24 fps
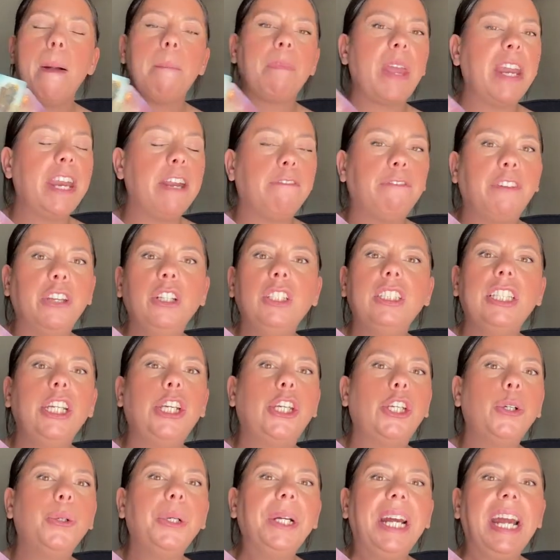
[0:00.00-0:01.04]
And it feels
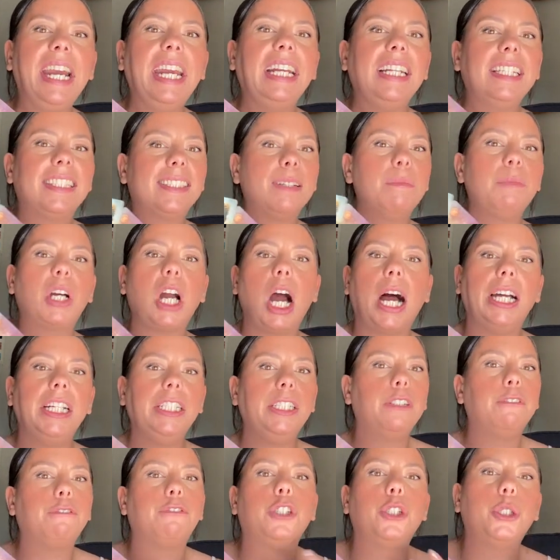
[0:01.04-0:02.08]
like you're getting some
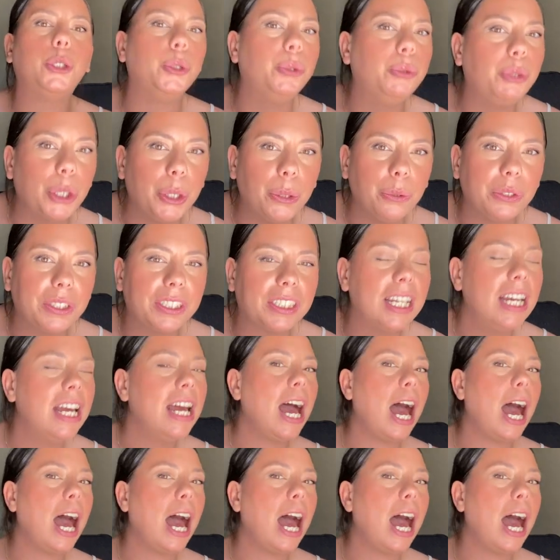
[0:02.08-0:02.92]
kind of kudos